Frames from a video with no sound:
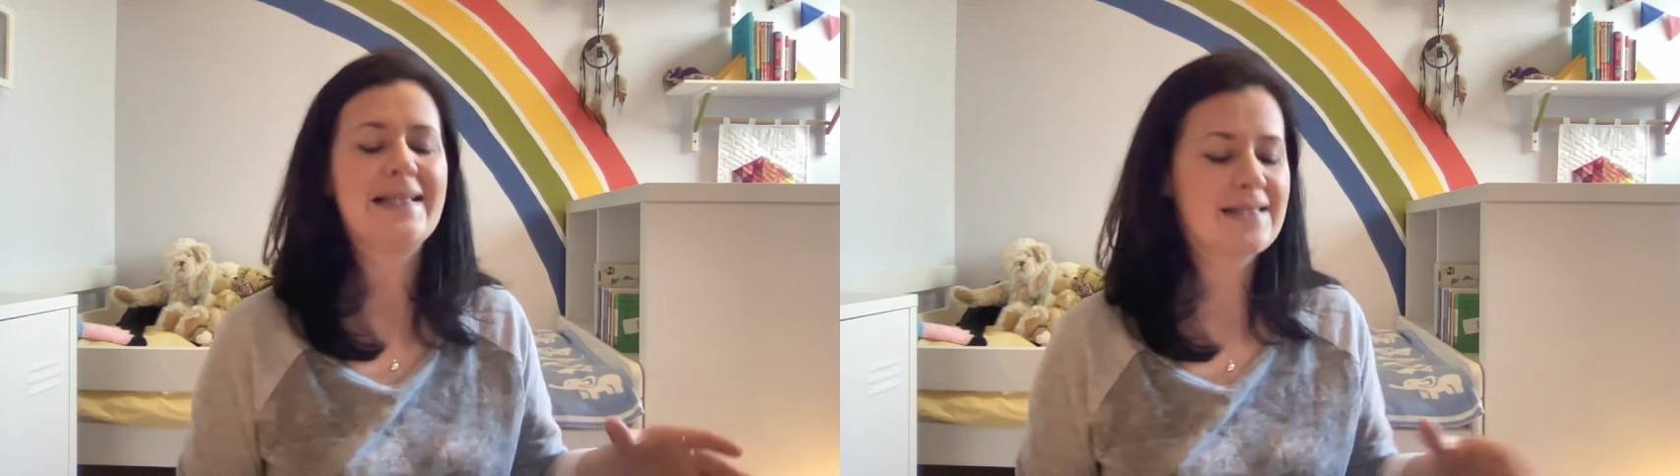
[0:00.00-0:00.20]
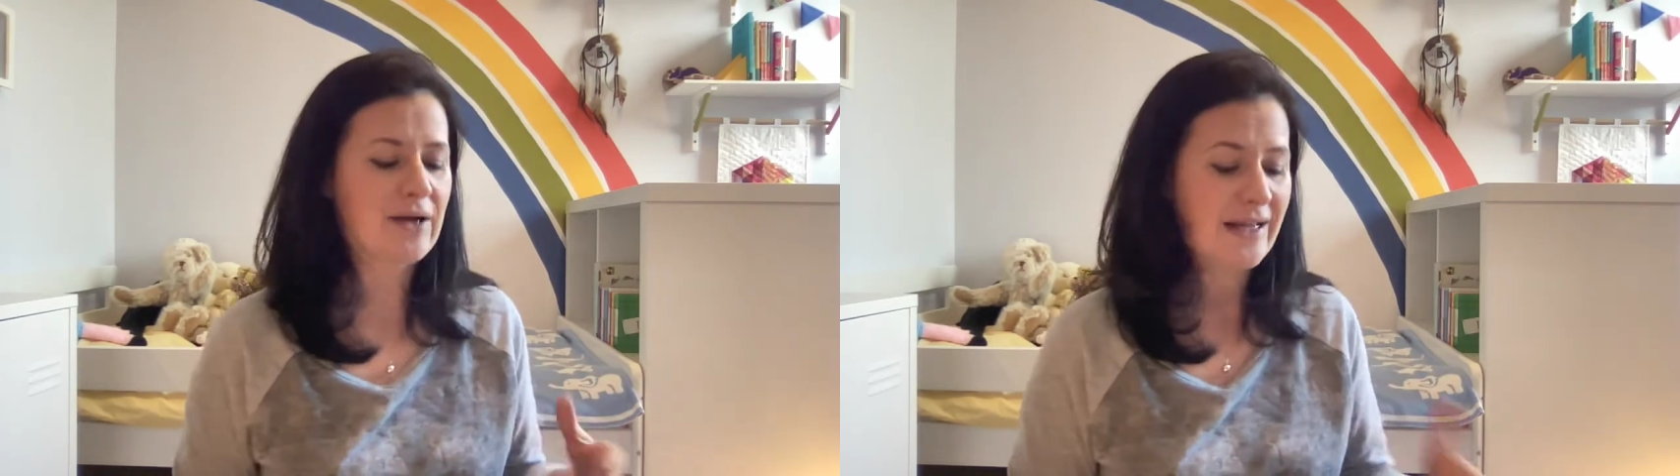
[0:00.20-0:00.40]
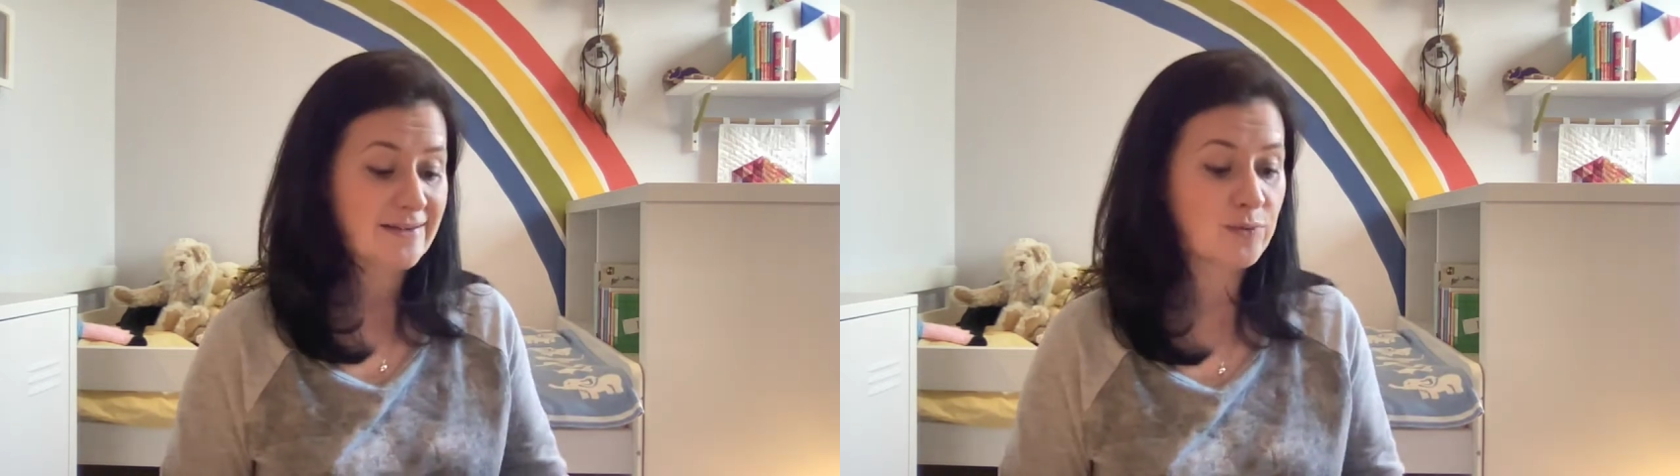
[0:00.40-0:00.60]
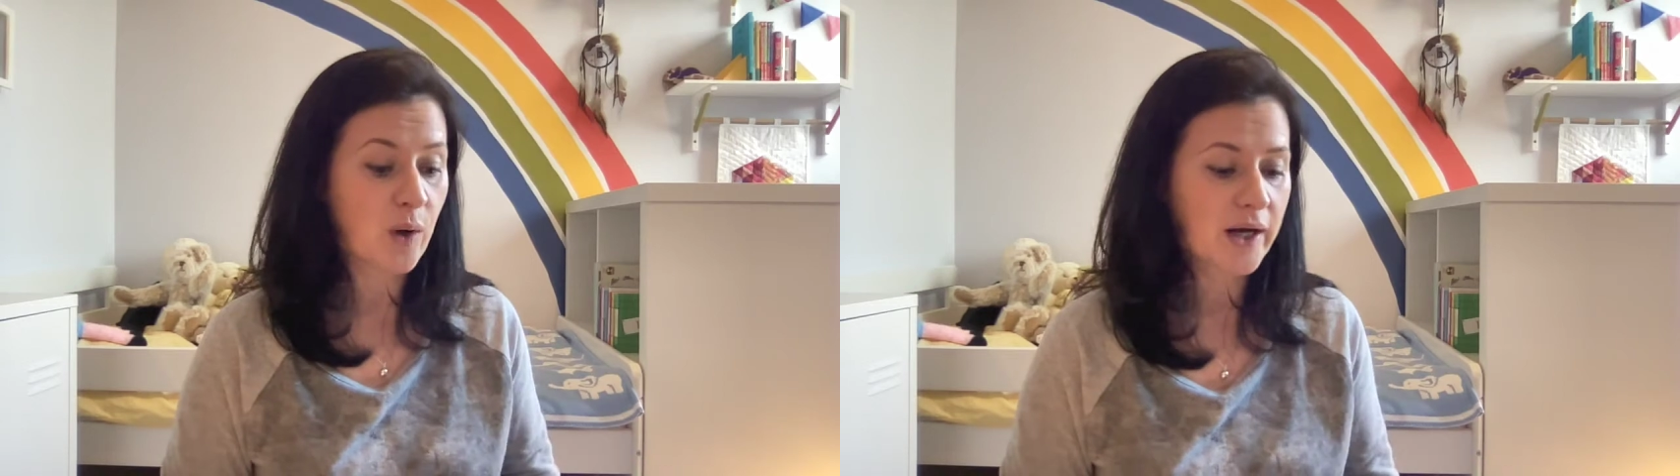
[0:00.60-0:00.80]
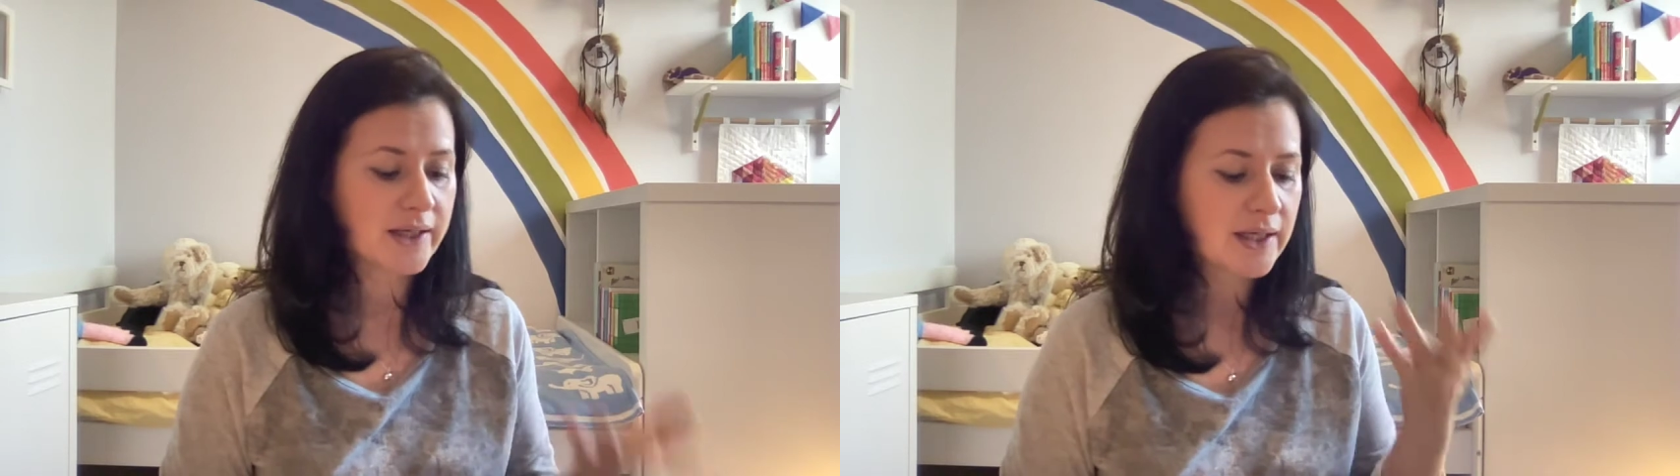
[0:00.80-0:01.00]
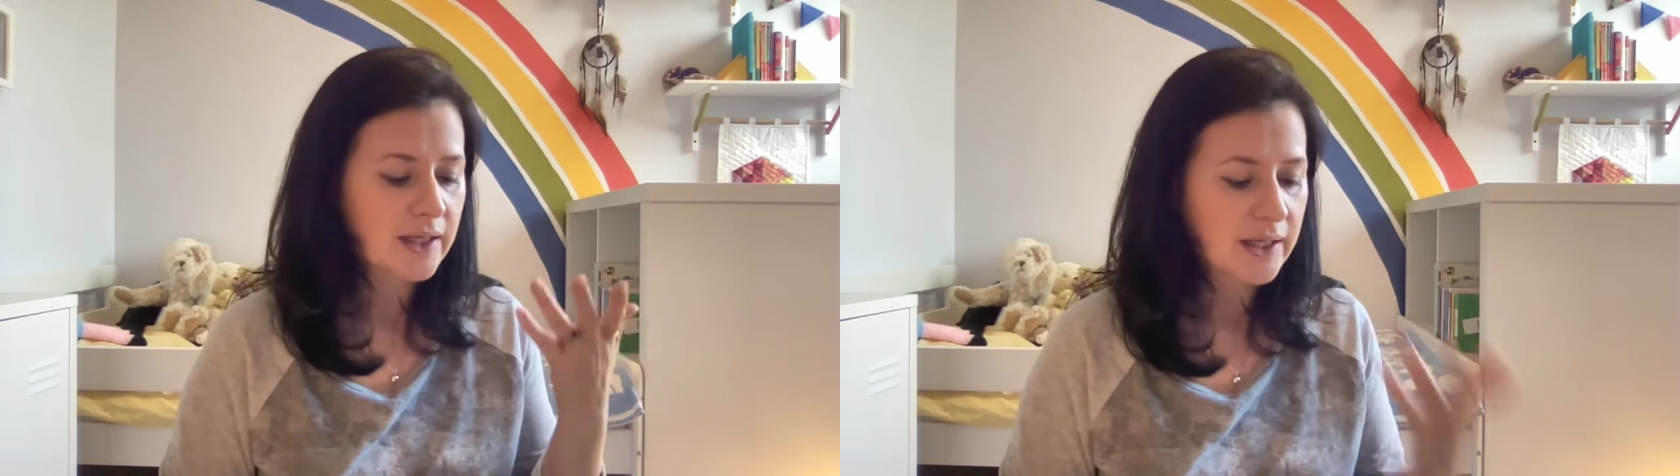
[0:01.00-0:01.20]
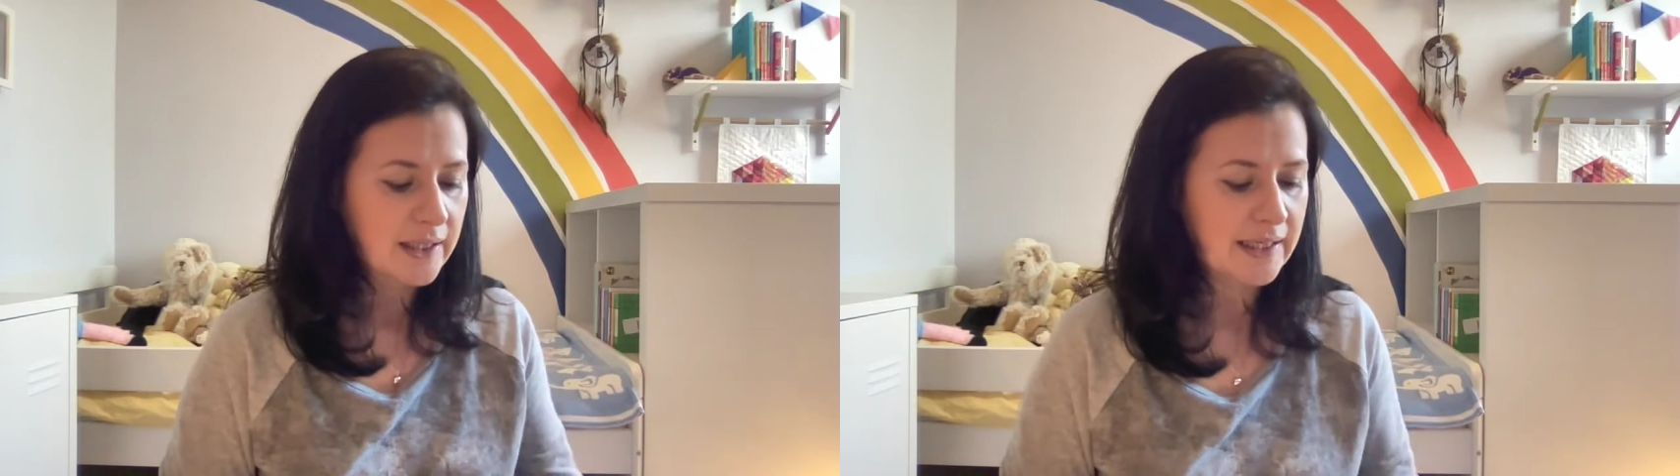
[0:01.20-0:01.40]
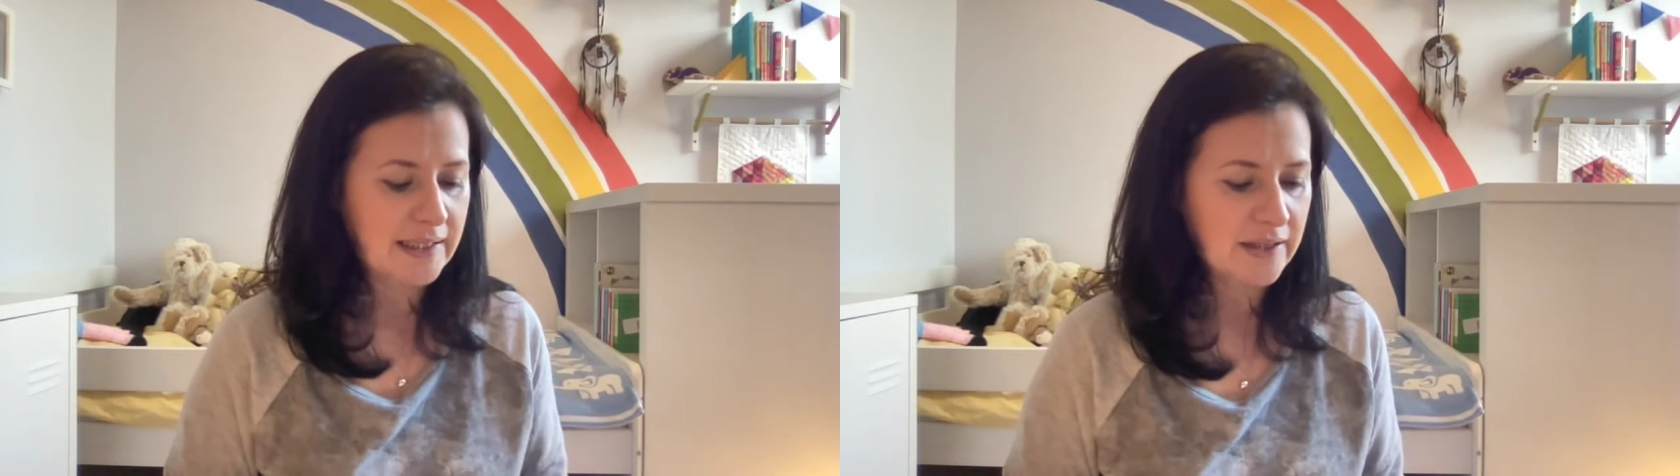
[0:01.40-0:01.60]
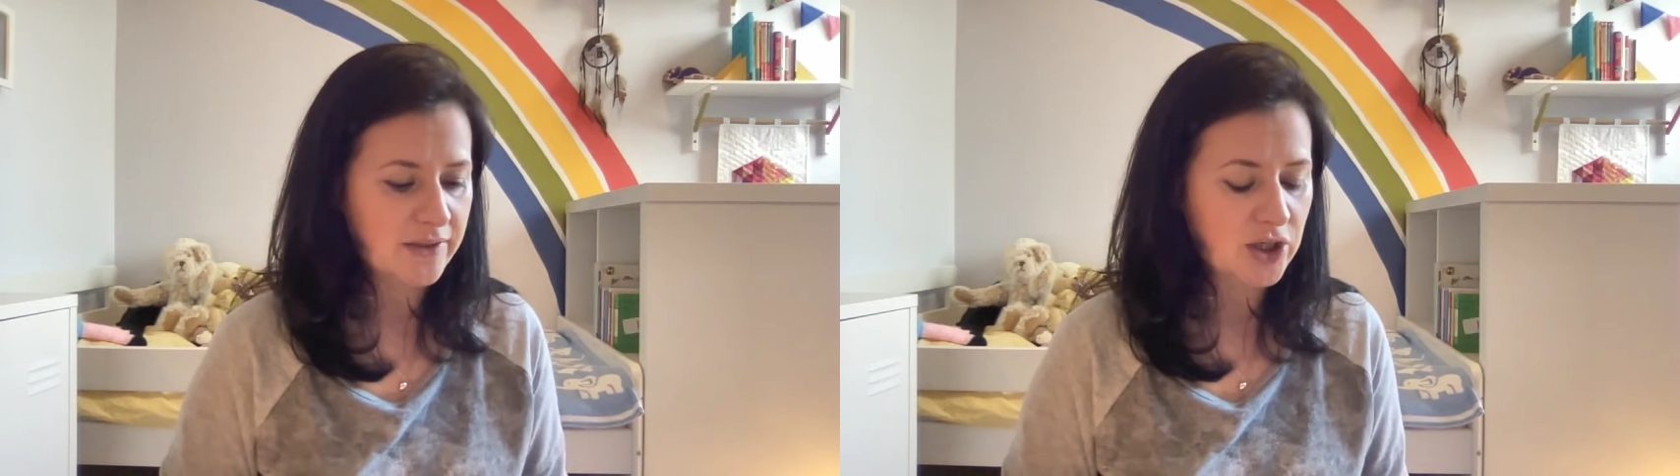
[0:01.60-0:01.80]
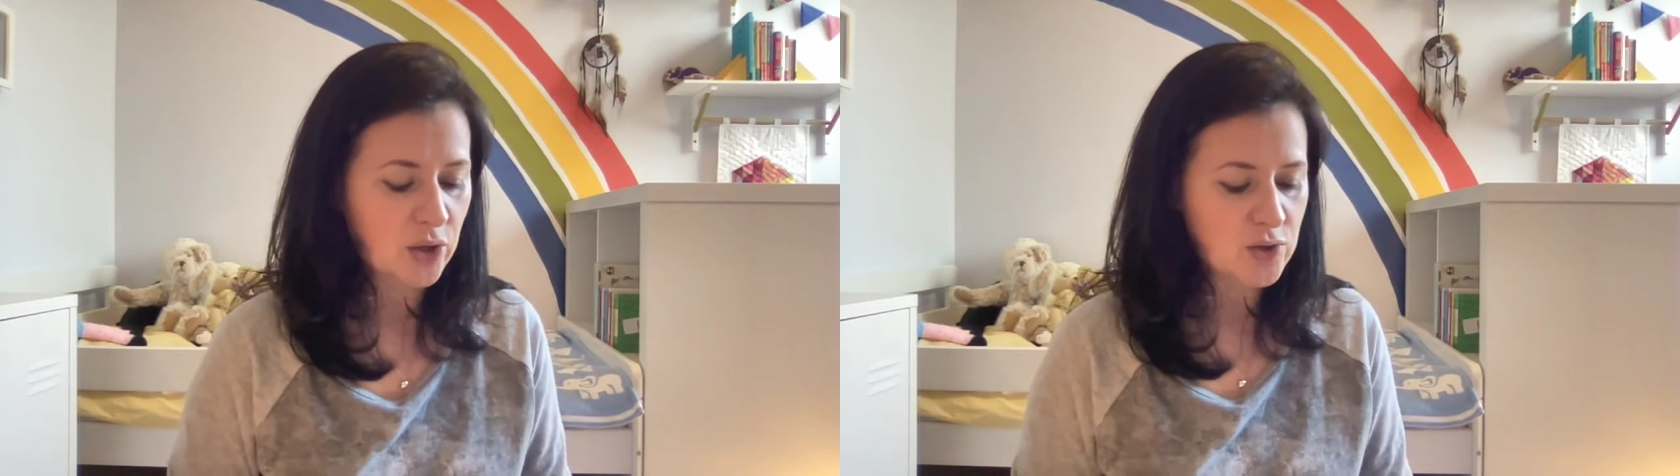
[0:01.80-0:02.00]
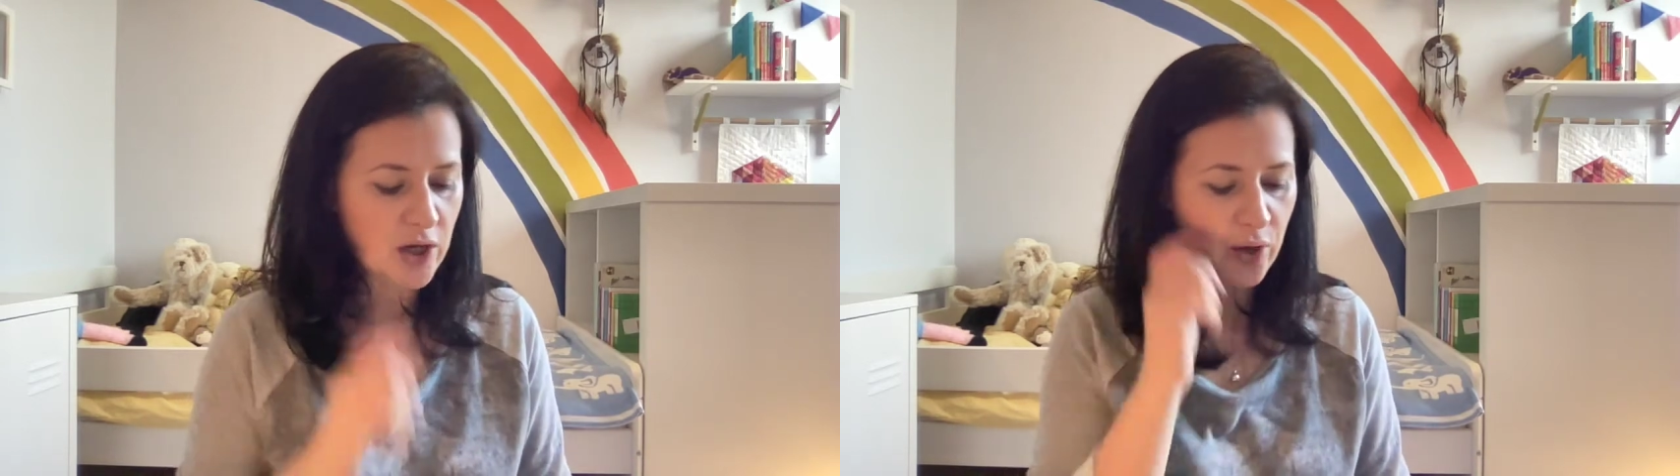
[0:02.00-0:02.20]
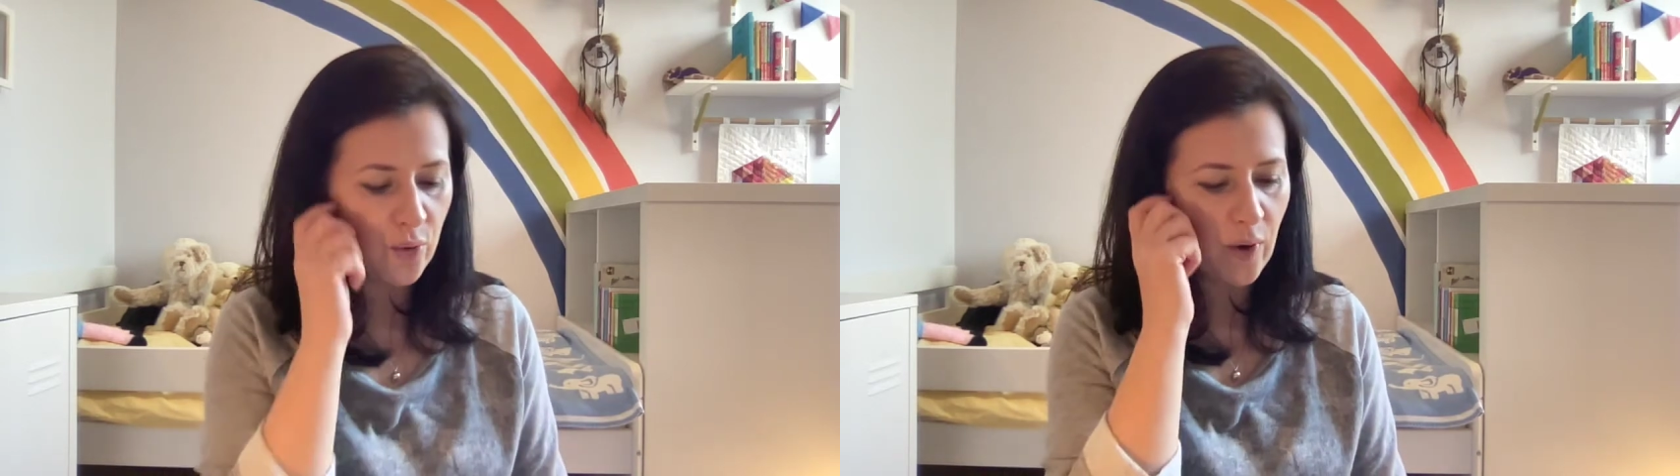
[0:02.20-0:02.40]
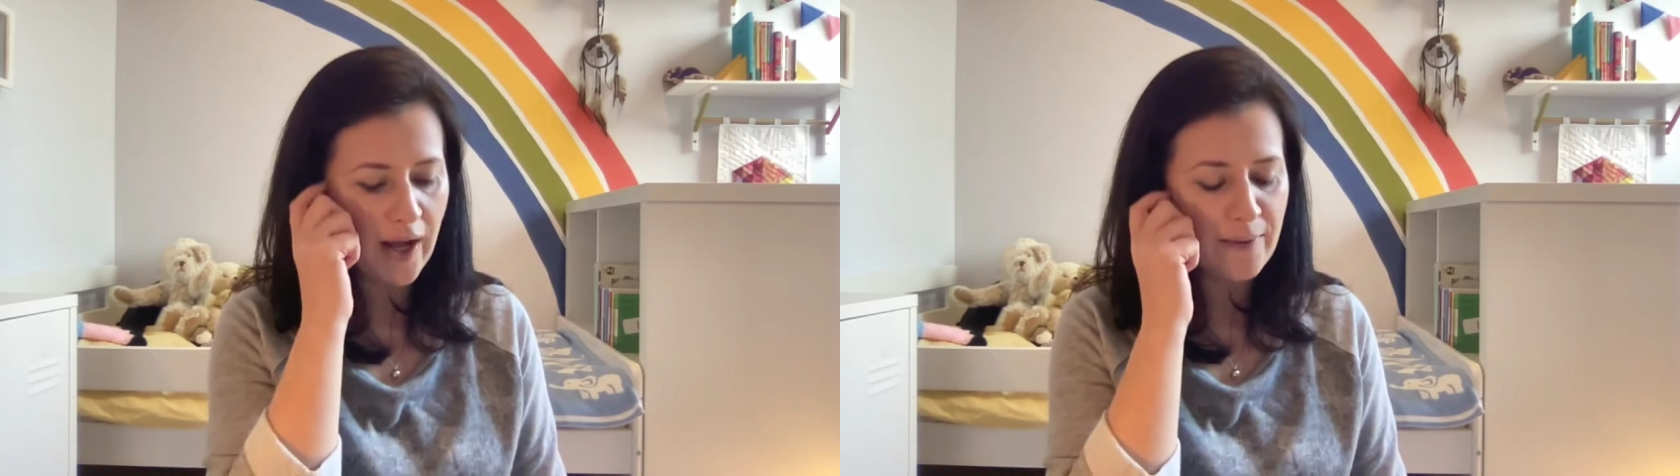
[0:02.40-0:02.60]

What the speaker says: So hence why getting the Yoto